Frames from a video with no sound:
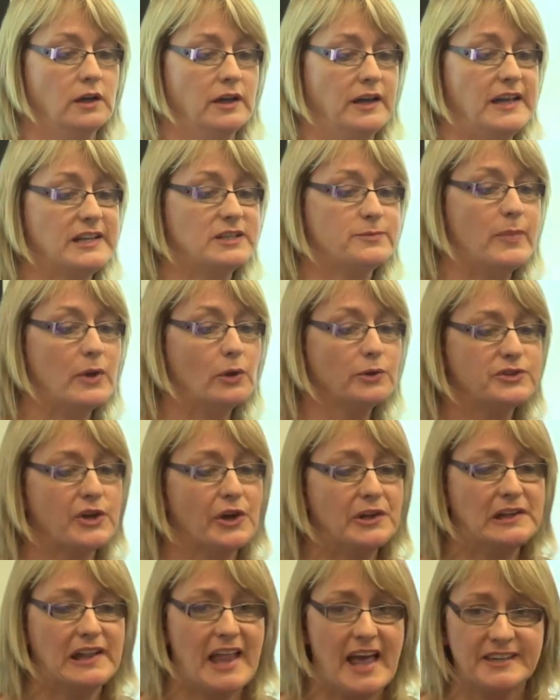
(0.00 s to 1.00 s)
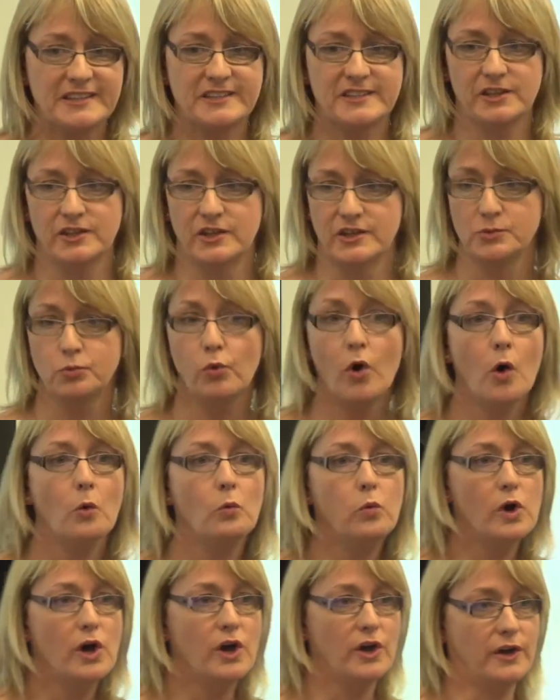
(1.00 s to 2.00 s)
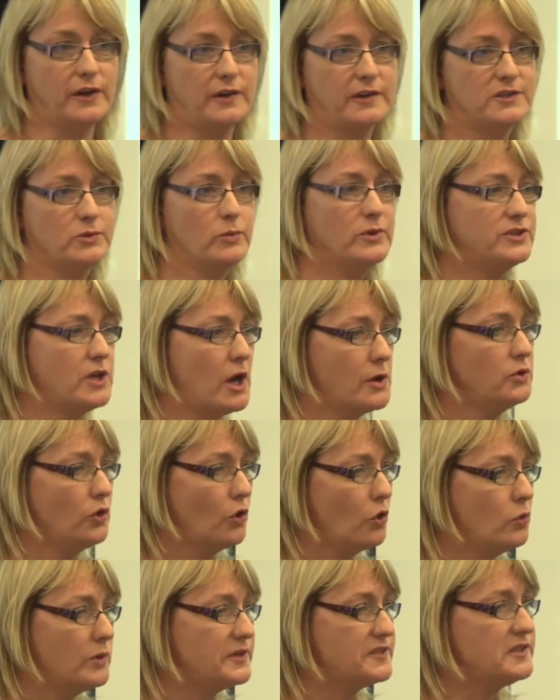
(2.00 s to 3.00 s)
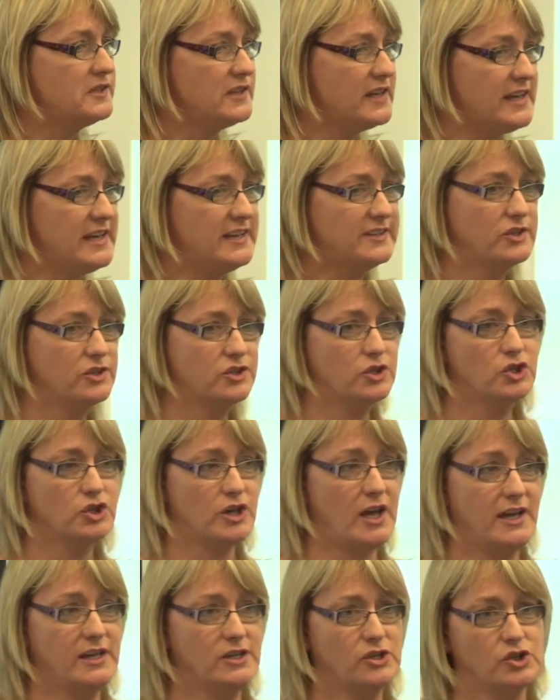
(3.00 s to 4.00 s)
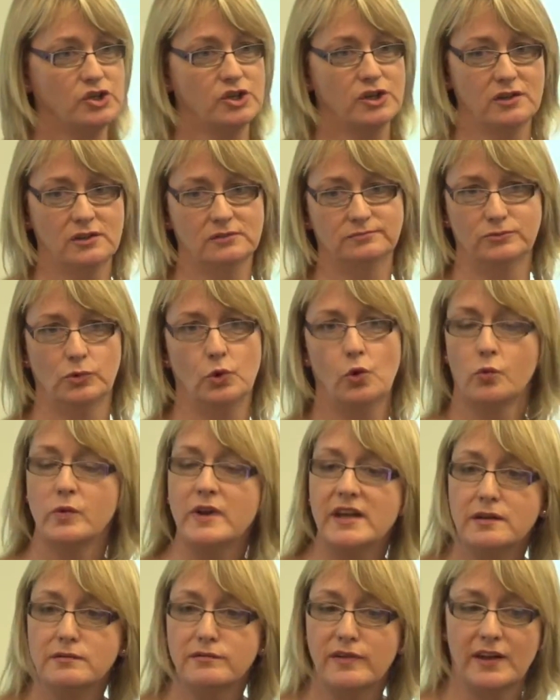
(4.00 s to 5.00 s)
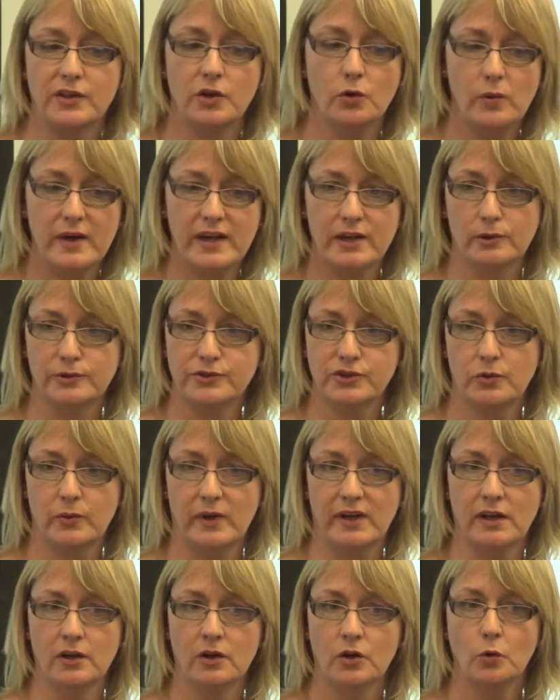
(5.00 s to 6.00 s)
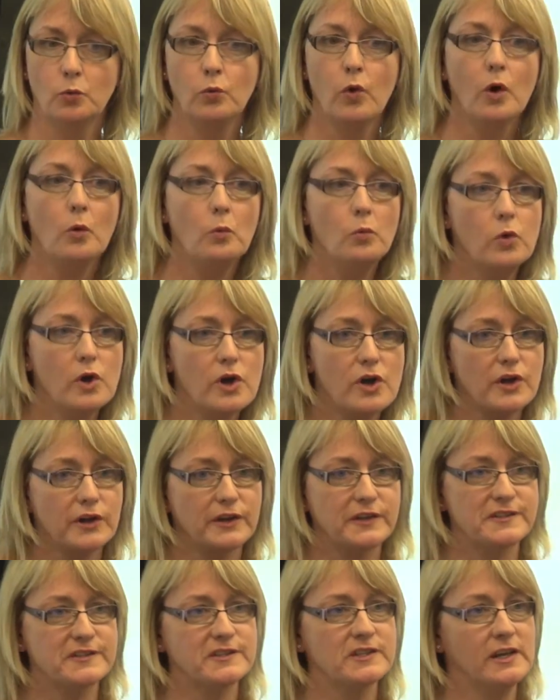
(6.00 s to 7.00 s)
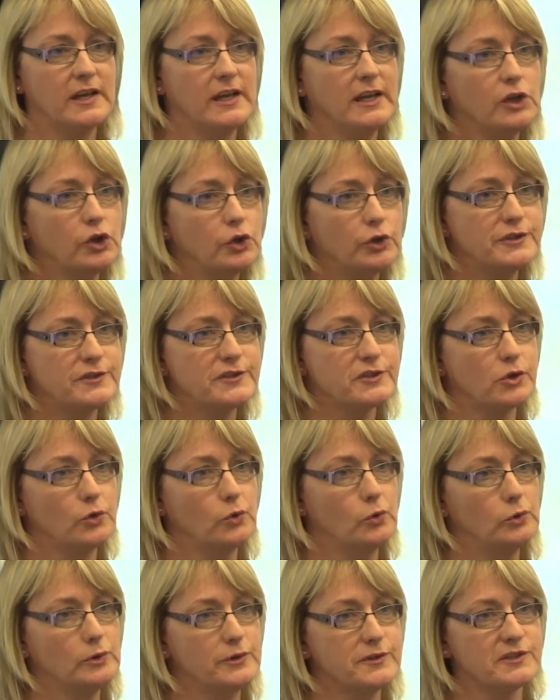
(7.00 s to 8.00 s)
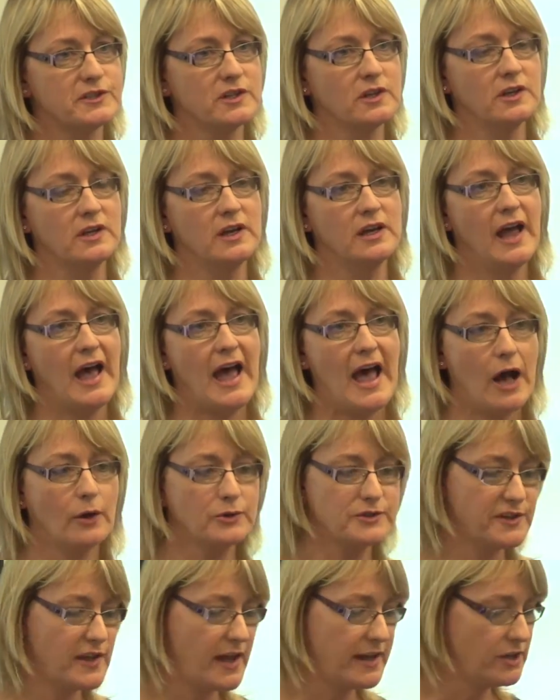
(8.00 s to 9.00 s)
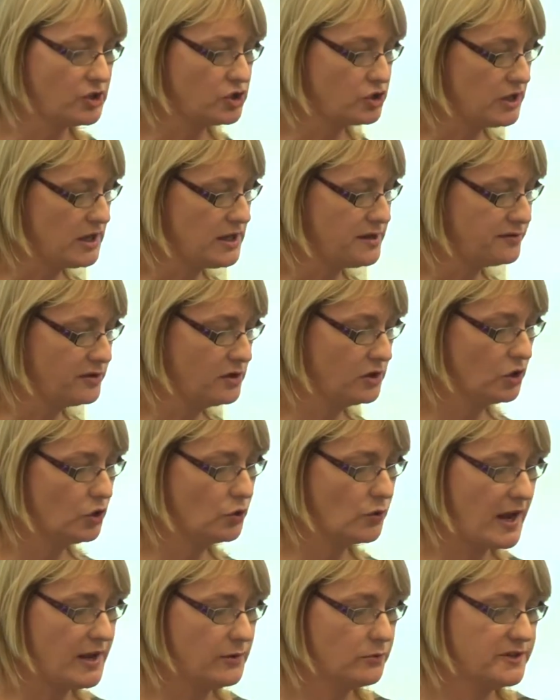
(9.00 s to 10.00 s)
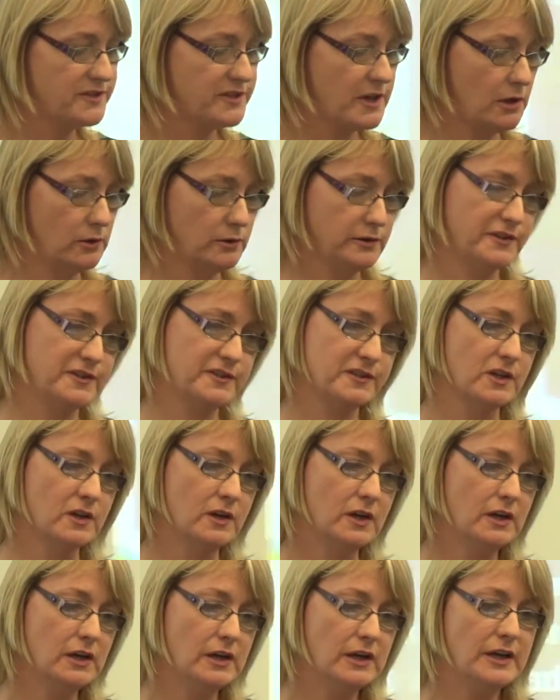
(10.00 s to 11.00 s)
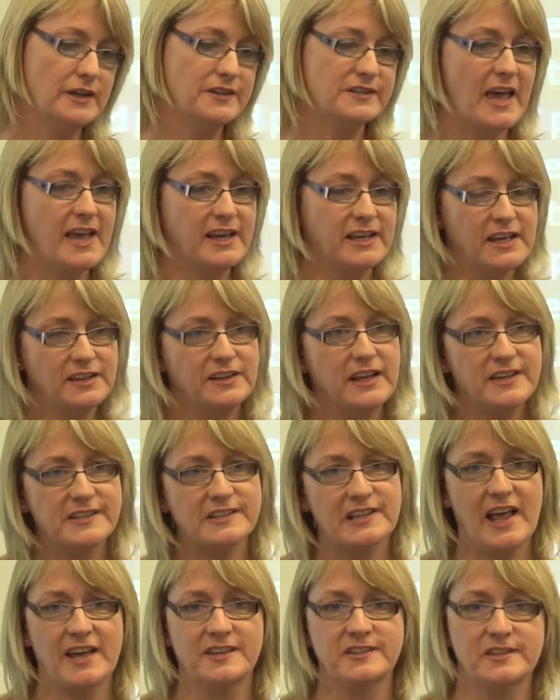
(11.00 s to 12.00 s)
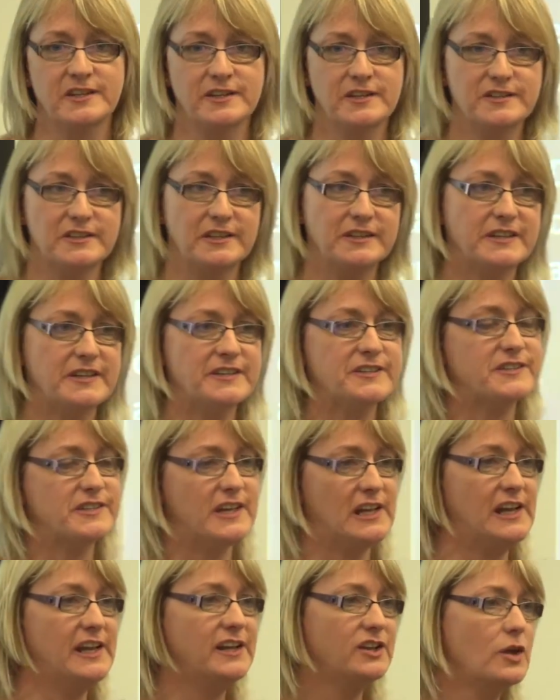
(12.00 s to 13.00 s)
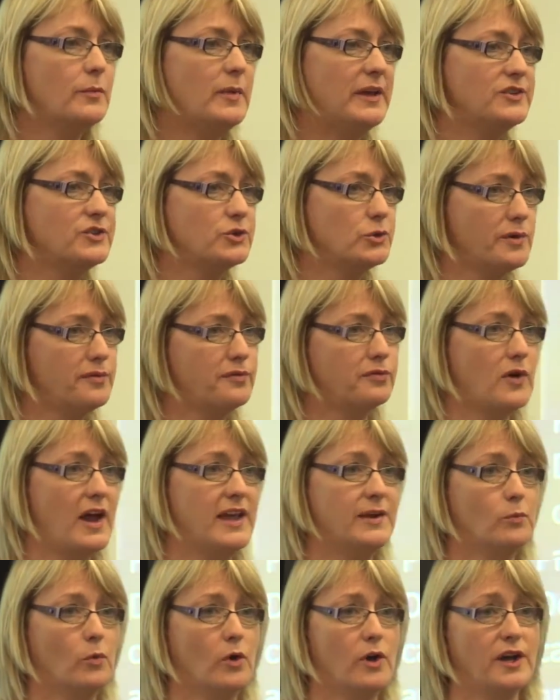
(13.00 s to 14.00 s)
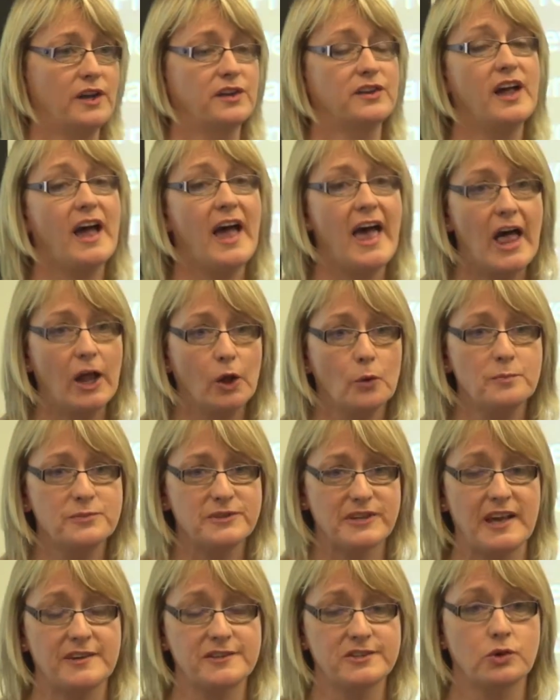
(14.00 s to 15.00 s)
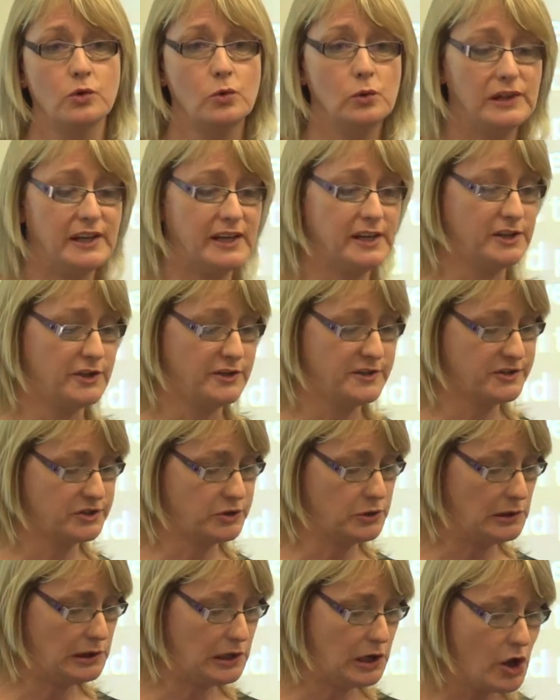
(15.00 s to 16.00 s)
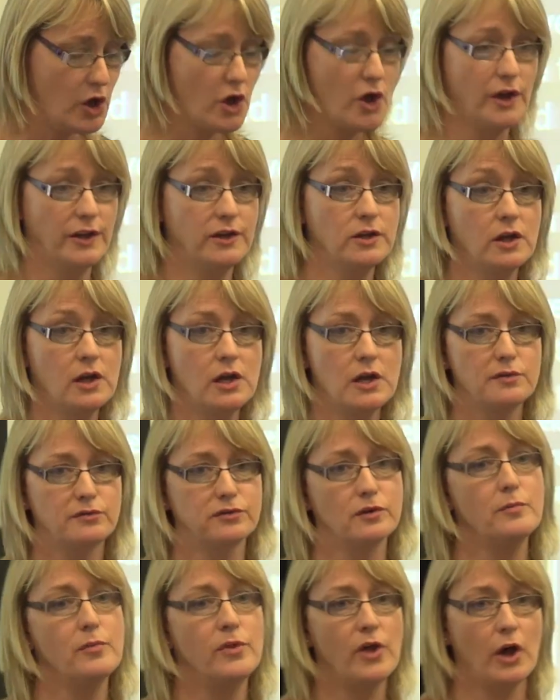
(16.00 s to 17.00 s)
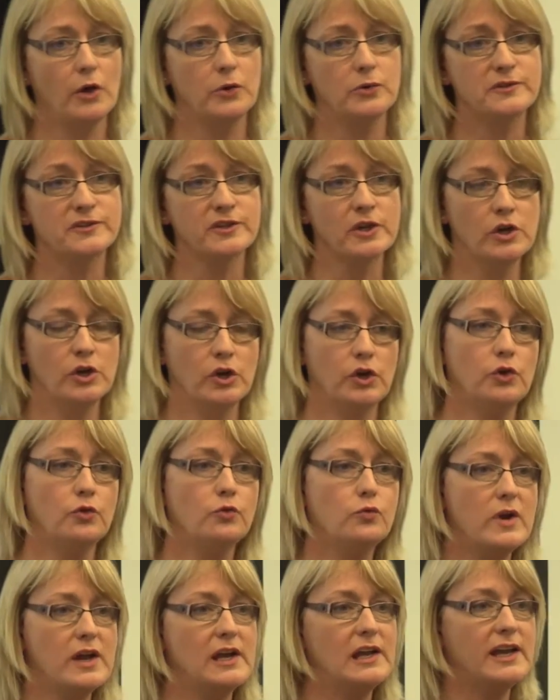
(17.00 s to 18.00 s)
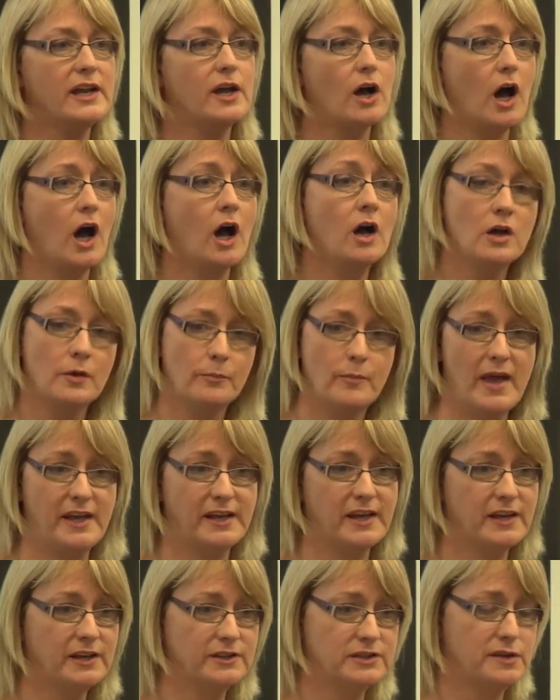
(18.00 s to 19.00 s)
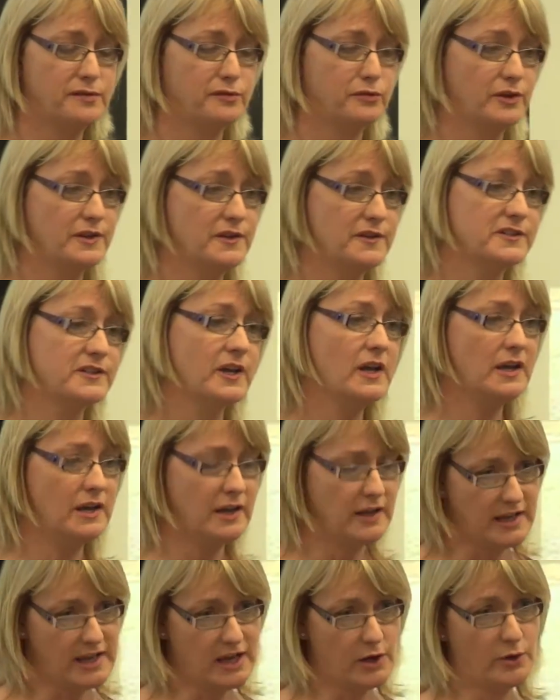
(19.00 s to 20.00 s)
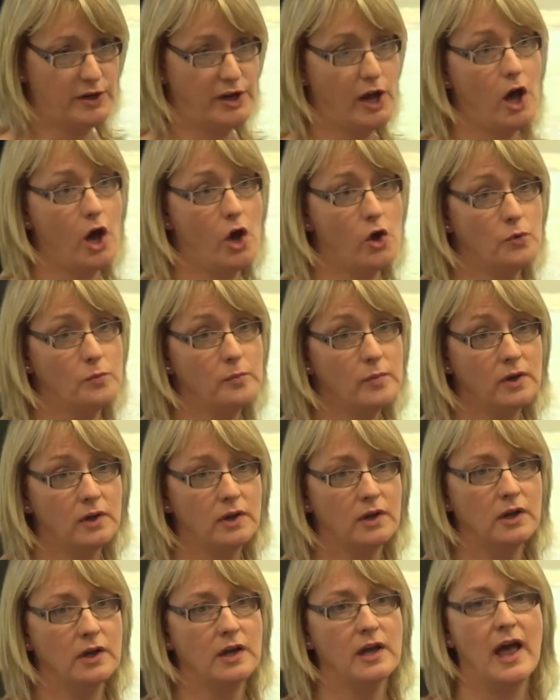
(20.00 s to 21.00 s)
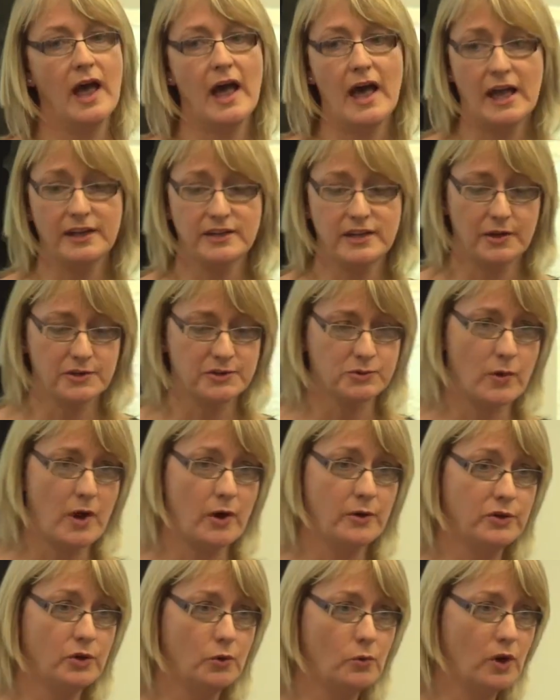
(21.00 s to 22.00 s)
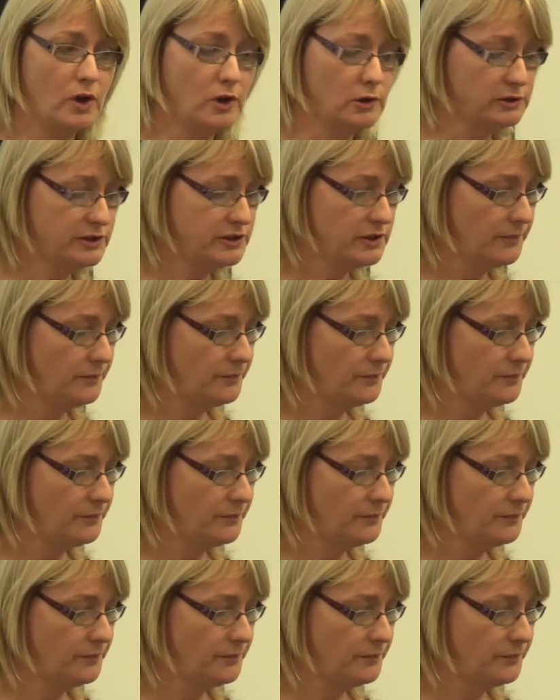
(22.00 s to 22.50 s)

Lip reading: It's built on lessons, what works. We don't always need to change or reinvent the wheel, do we? What works in good schools? How do they achieve great results? Taking these lessons and distilling them into a framework that helps our school leaders to learn from those who really are making a difference here at home and elsewhere in the world.